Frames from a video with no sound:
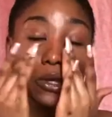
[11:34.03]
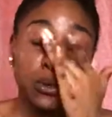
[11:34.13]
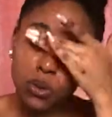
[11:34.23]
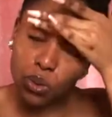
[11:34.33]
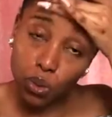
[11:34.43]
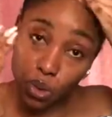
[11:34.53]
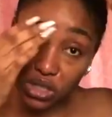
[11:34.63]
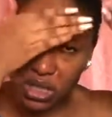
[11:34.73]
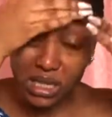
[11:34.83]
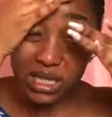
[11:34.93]
you
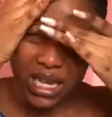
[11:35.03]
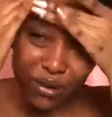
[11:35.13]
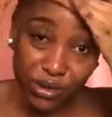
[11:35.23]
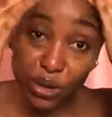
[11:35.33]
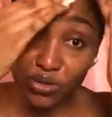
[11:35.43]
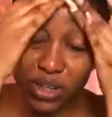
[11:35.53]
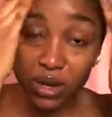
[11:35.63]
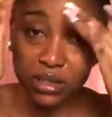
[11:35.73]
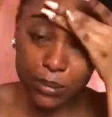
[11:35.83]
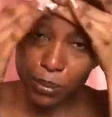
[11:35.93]
want to get rid of
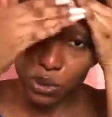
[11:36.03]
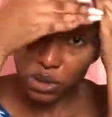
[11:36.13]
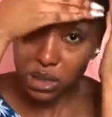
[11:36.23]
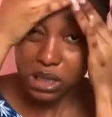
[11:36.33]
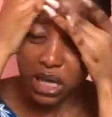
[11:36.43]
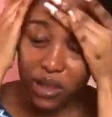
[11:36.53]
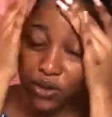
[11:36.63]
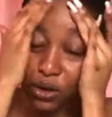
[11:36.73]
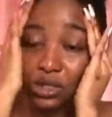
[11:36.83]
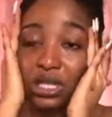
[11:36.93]
dark spots. If
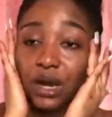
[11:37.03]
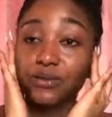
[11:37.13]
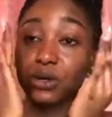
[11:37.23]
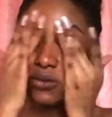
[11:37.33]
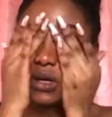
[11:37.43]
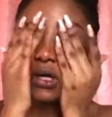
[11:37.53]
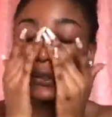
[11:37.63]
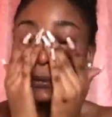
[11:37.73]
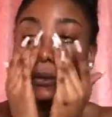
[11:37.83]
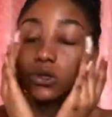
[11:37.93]
you're going to get rid of dark
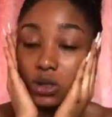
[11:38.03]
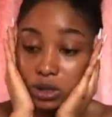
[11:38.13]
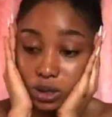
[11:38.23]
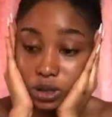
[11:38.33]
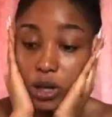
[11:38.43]
spots,